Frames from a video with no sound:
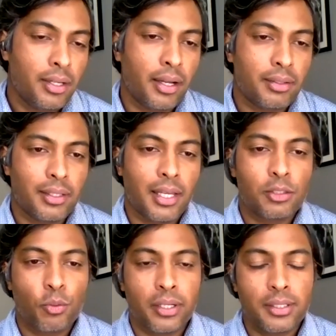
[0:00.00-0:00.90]
And I think
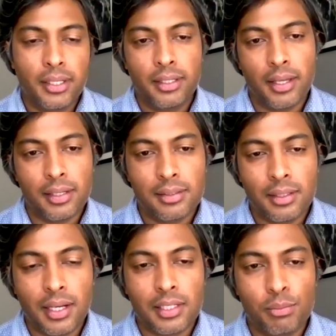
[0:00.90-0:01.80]
that's quite key, that
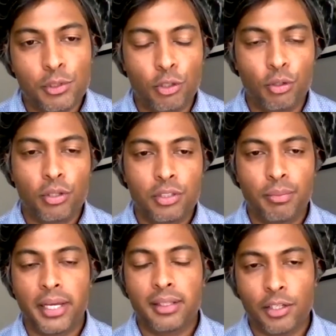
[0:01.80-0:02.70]
customers look to
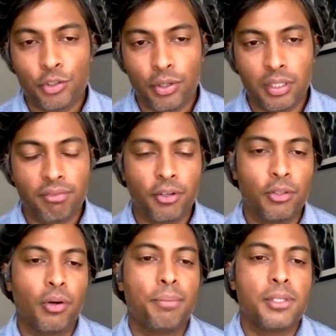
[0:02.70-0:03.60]
make that journey
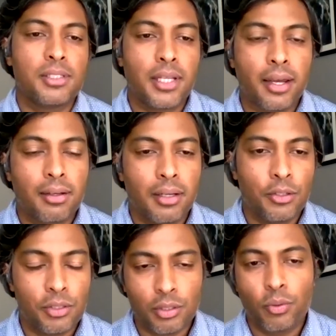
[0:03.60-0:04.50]
further up the stack
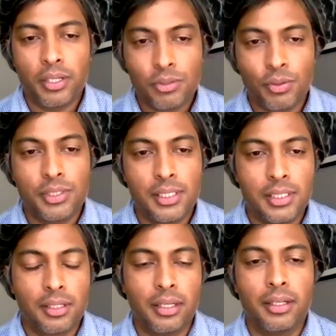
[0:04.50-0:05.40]
and use it quite
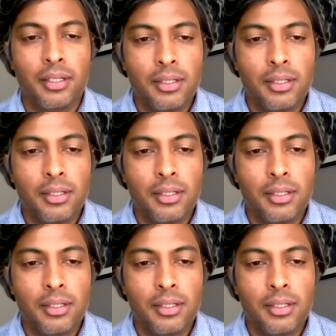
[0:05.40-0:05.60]
strategically.